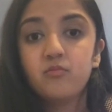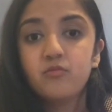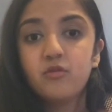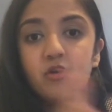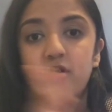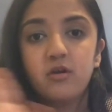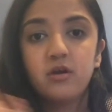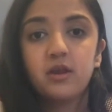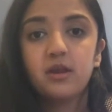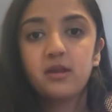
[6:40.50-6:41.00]

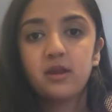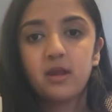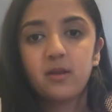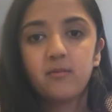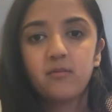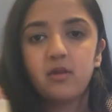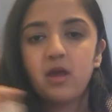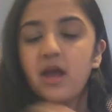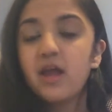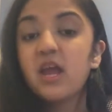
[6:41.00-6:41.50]
turning
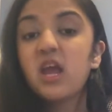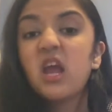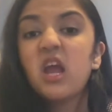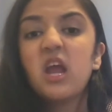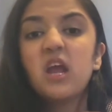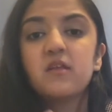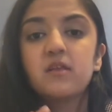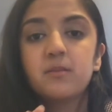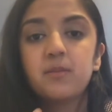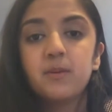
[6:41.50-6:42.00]
Damon, I
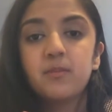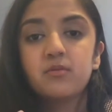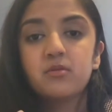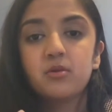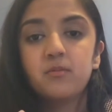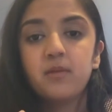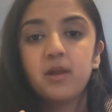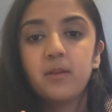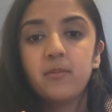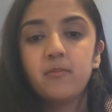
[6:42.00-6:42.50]
hate that people
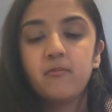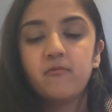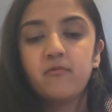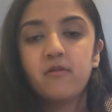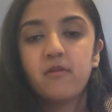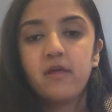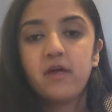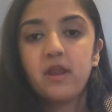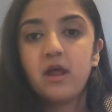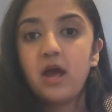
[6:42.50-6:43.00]
still blame him
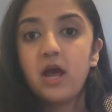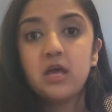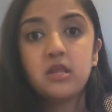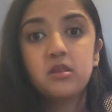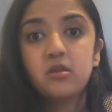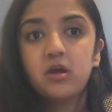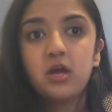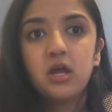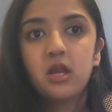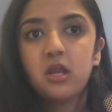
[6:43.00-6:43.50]
for that. I
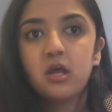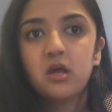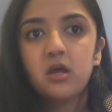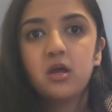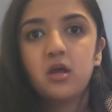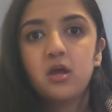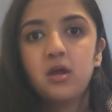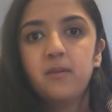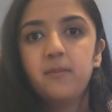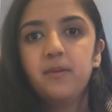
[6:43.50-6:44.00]
still hate it
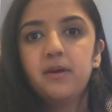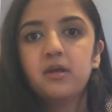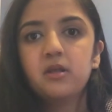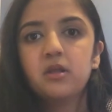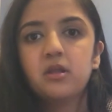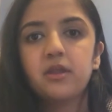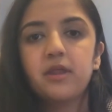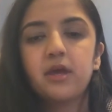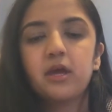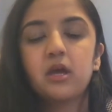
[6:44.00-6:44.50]
because
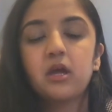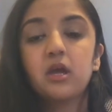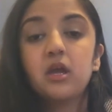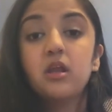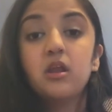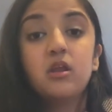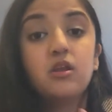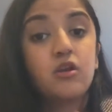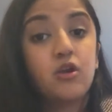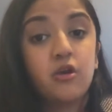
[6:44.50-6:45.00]
it's like he
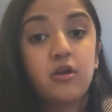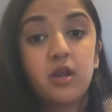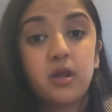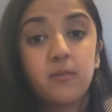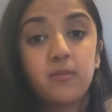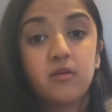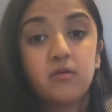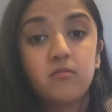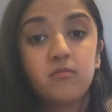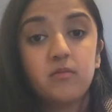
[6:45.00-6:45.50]
didn't turn
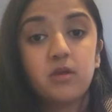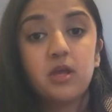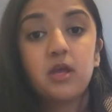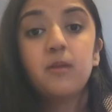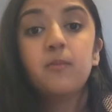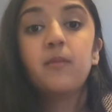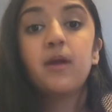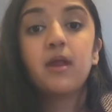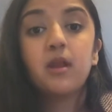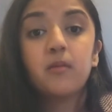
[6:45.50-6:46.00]
Damon,
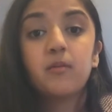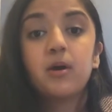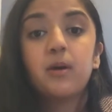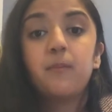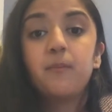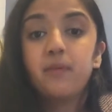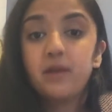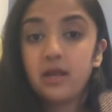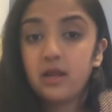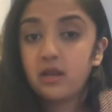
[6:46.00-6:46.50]
he made him
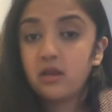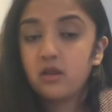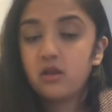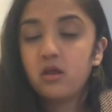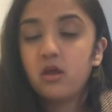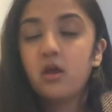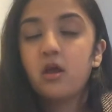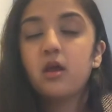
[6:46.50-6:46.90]
complete it.